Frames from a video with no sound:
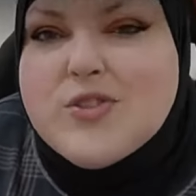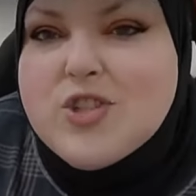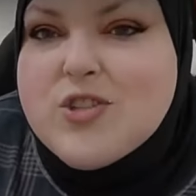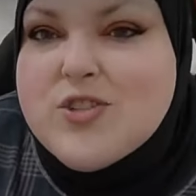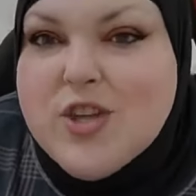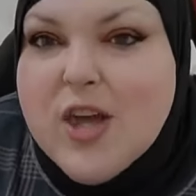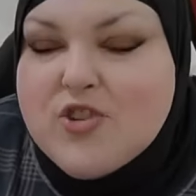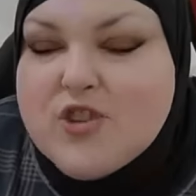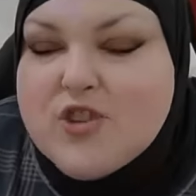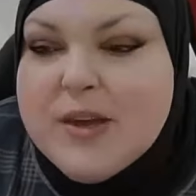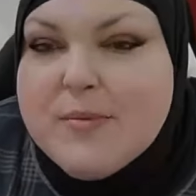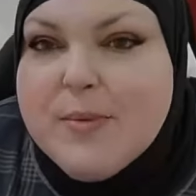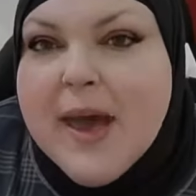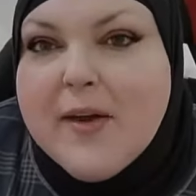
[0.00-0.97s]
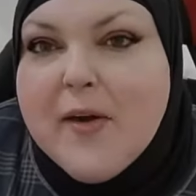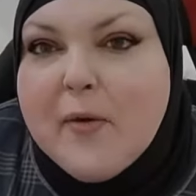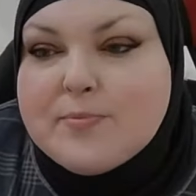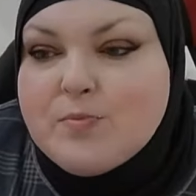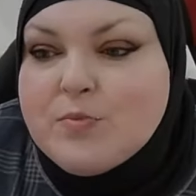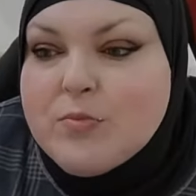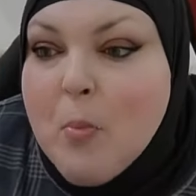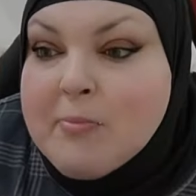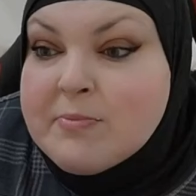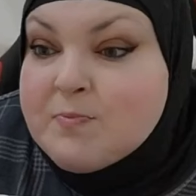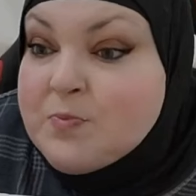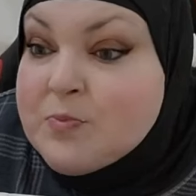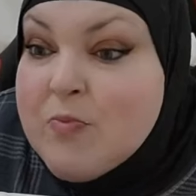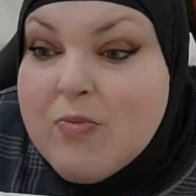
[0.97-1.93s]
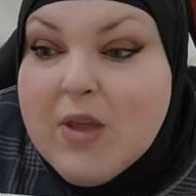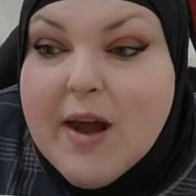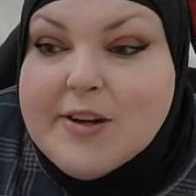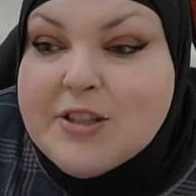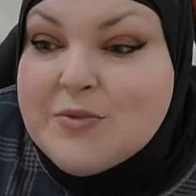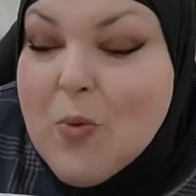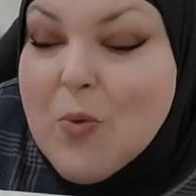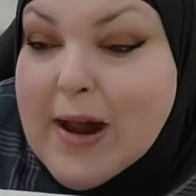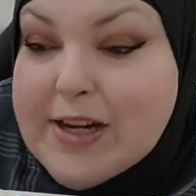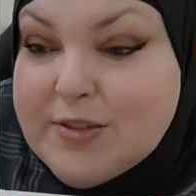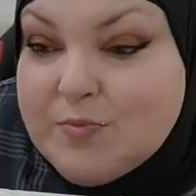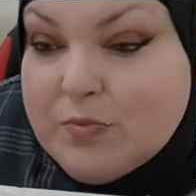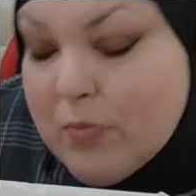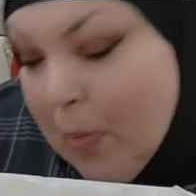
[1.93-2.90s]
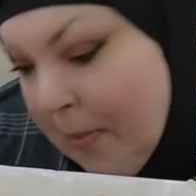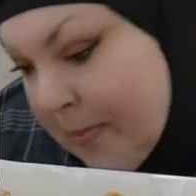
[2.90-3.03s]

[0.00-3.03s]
She's such a big back. Ryan.